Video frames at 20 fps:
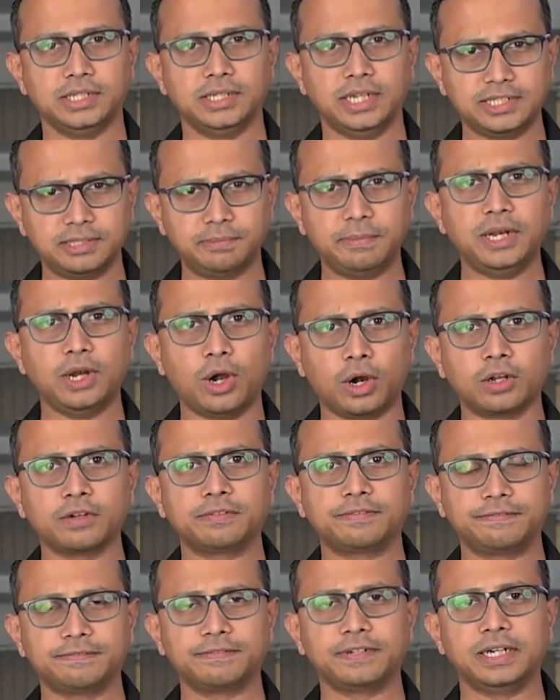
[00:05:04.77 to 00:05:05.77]
There's been a lot
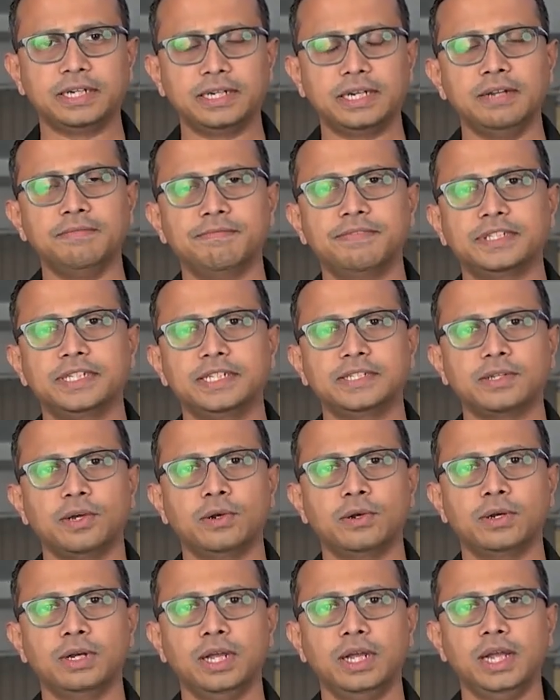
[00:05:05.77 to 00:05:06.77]
of emphasis
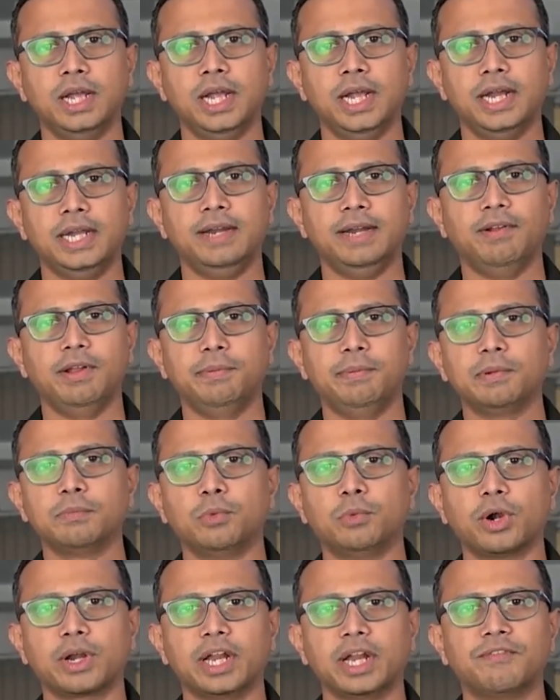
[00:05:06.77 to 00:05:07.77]
on developing
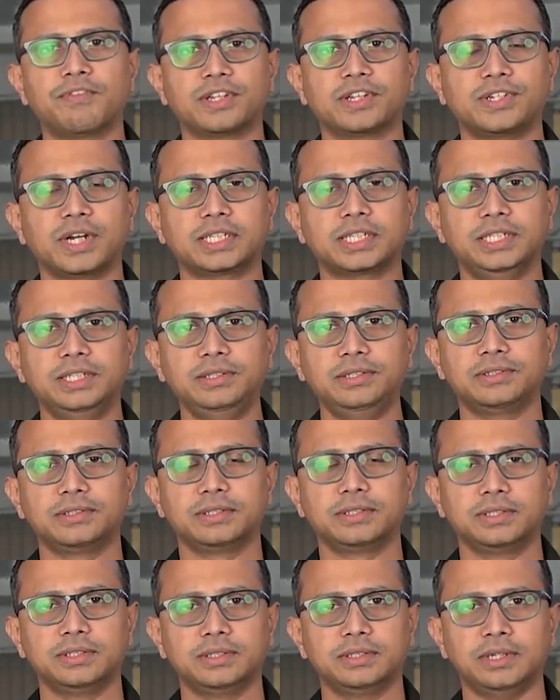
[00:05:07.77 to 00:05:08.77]
border infrastructure.
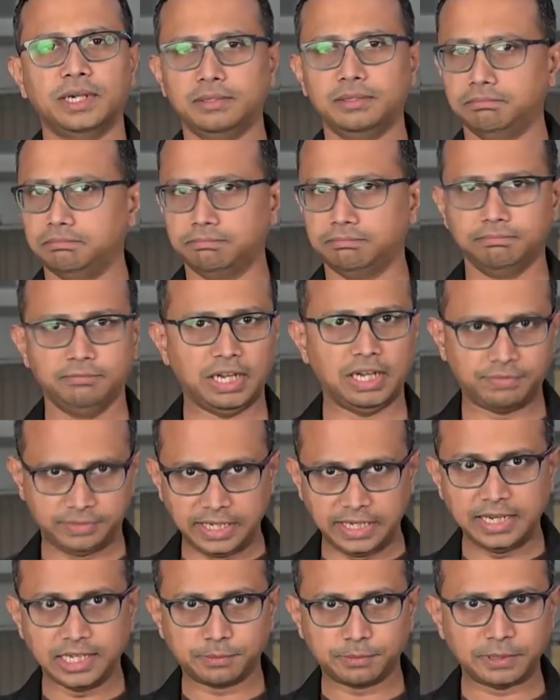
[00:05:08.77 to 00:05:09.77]
And we have
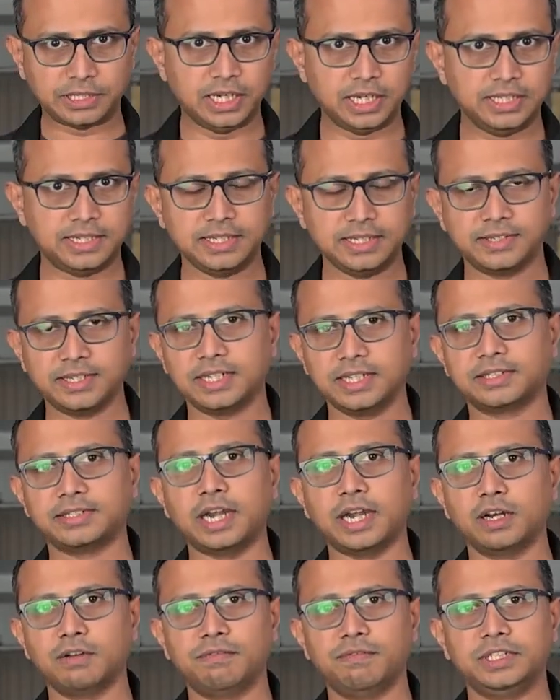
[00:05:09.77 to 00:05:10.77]
seen, especially since the
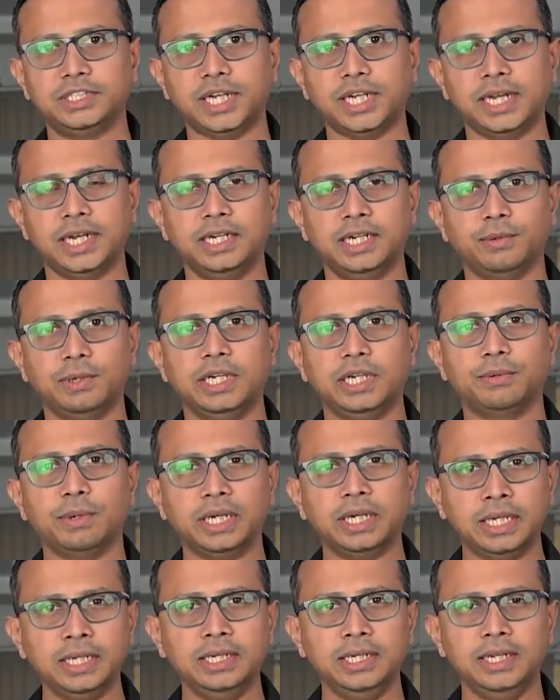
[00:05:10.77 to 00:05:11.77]
standoff with China in
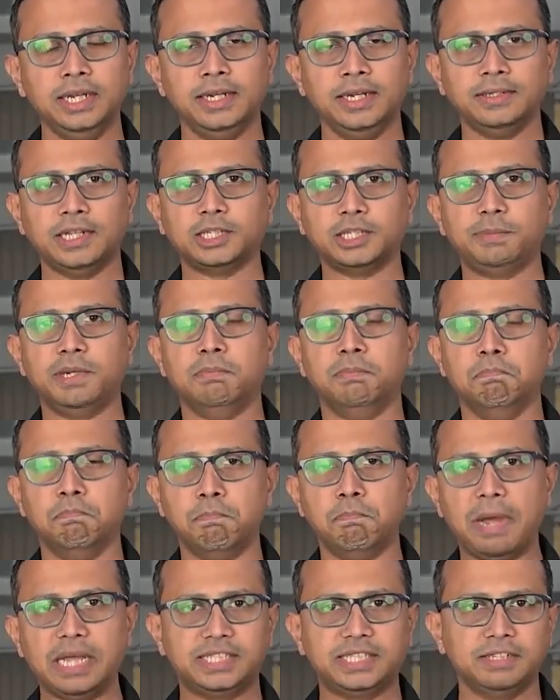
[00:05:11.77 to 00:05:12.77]
2020, there has been a
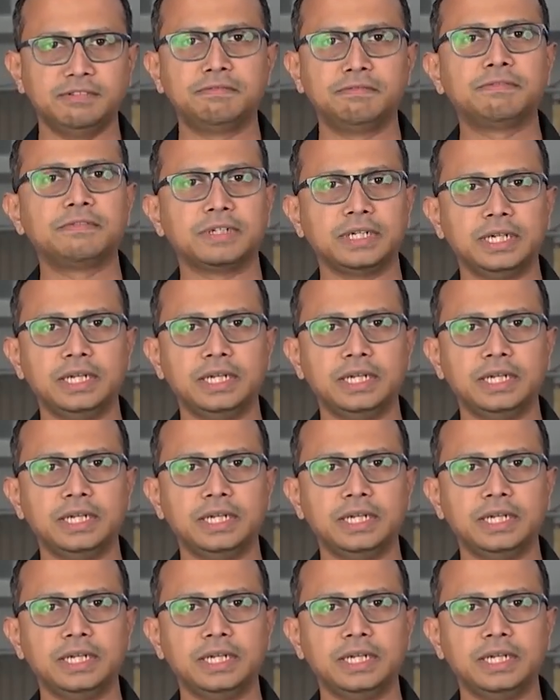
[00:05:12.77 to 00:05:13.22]
massive